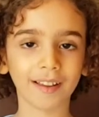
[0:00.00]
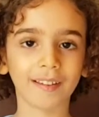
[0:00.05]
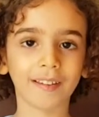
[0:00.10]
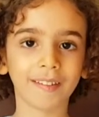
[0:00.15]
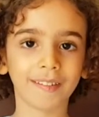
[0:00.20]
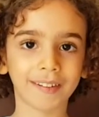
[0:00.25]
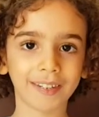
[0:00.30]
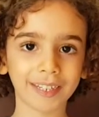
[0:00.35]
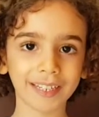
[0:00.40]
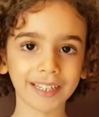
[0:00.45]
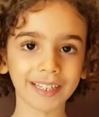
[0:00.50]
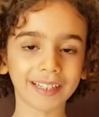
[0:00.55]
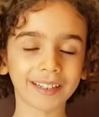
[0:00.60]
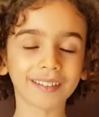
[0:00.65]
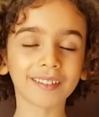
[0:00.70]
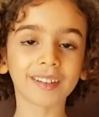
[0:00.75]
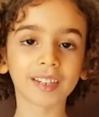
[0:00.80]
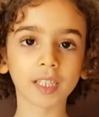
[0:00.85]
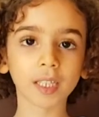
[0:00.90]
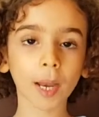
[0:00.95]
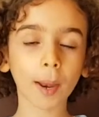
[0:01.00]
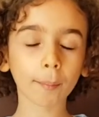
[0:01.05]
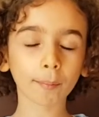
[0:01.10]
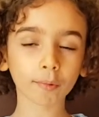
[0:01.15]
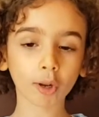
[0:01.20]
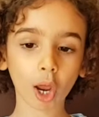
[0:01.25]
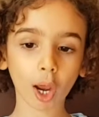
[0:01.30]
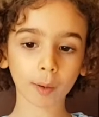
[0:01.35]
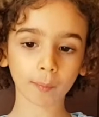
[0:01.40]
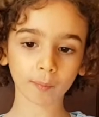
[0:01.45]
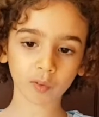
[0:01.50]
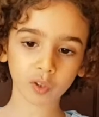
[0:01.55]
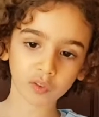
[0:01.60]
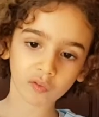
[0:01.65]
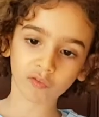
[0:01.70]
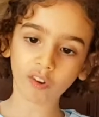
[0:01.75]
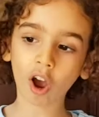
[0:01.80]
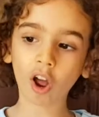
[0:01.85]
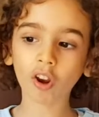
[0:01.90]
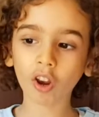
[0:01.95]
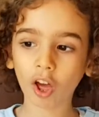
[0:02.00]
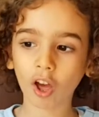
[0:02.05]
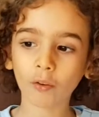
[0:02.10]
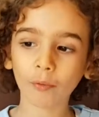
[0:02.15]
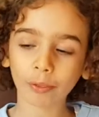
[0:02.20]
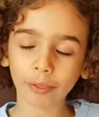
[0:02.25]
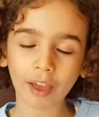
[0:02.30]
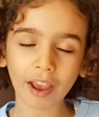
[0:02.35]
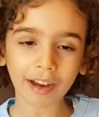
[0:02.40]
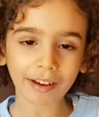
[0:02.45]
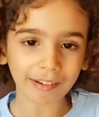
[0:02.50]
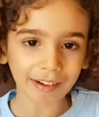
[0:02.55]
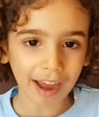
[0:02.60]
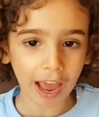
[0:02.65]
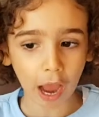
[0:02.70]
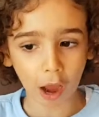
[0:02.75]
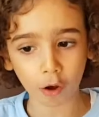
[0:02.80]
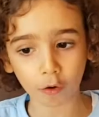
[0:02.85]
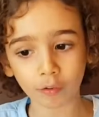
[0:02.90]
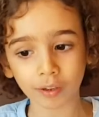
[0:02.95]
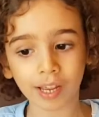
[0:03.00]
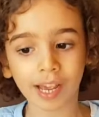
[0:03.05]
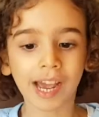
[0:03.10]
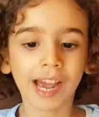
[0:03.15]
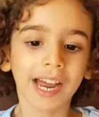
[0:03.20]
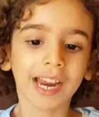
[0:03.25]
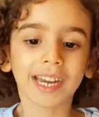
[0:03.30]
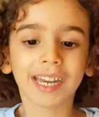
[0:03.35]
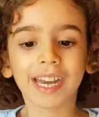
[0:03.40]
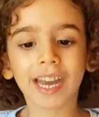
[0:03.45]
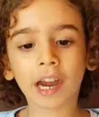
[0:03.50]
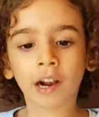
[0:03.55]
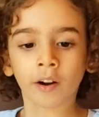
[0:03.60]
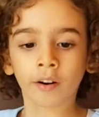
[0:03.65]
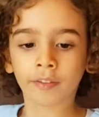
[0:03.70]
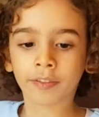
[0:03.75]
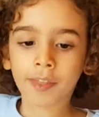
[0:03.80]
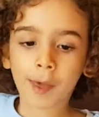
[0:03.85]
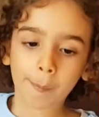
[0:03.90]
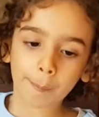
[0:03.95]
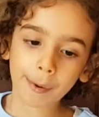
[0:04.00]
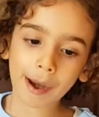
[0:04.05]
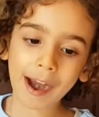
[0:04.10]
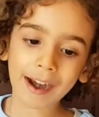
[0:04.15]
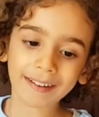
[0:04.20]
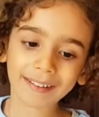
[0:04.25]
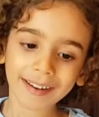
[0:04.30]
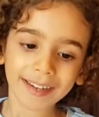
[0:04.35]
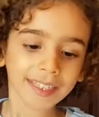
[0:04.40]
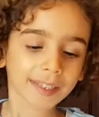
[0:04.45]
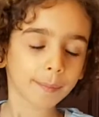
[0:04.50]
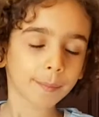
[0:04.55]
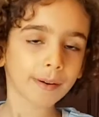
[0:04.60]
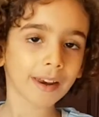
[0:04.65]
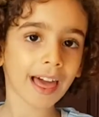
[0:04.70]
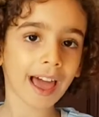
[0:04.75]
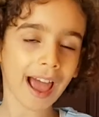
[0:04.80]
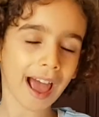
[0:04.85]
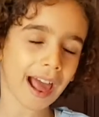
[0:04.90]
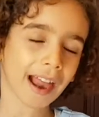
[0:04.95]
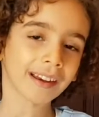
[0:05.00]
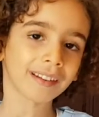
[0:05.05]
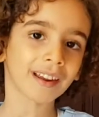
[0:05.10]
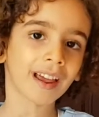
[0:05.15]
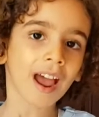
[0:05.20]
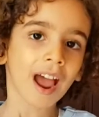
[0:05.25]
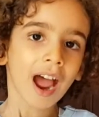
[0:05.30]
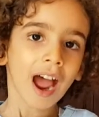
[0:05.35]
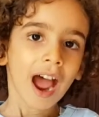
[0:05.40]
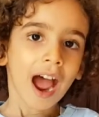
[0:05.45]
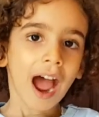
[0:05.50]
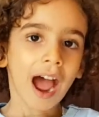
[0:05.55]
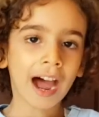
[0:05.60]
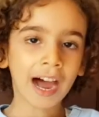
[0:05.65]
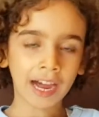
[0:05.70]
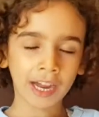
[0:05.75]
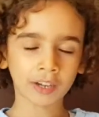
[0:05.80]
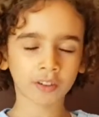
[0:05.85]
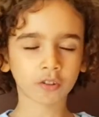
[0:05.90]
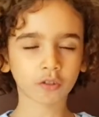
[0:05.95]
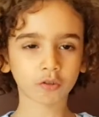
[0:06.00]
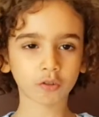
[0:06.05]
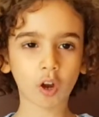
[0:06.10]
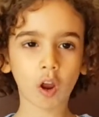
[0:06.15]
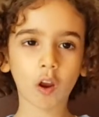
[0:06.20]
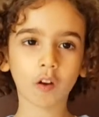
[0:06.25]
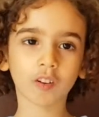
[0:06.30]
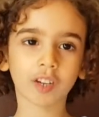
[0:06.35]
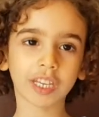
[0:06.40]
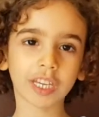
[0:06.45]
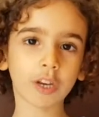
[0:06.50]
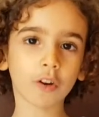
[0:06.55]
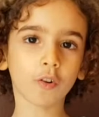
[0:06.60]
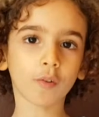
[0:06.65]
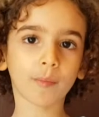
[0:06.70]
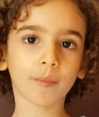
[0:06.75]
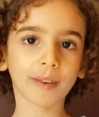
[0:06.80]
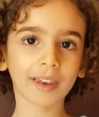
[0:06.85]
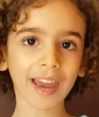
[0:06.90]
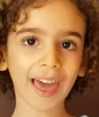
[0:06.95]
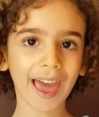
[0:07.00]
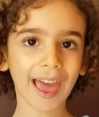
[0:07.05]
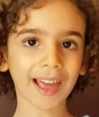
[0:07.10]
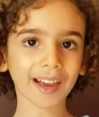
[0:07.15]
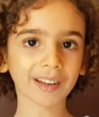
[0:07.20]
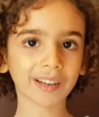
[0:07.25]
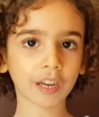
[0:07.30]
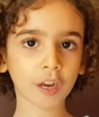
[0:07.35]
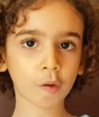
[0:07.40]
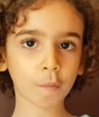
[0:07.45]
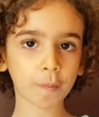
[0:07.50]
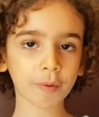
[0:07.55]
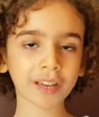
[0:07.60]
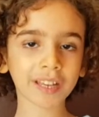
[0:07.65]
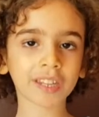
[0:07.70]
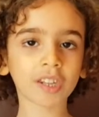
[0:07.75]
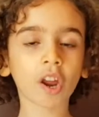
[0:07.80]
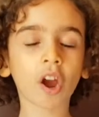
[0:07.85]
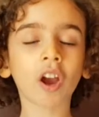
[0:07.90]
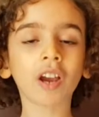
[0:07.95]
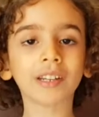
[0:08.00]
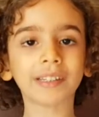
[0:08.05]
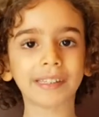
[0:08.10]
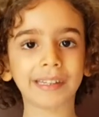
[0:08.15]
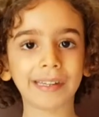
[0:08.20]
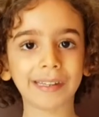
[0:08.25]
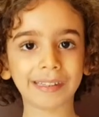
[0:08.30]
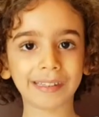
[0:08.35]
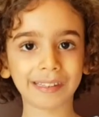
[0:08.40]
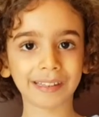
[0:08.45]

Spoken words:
Seeds sometimes fall on the ground near the parent plant and grow new plants beside it.